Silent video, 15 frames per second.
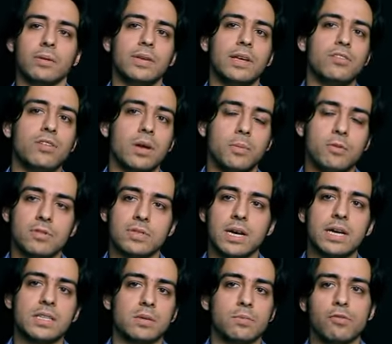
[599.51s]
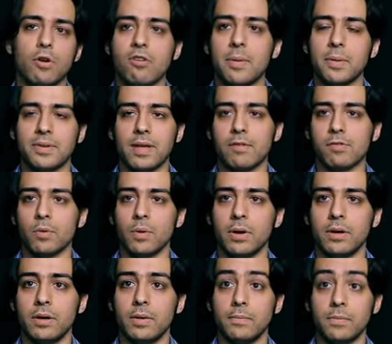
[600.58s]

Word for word: teaching computer science and programming to everyone,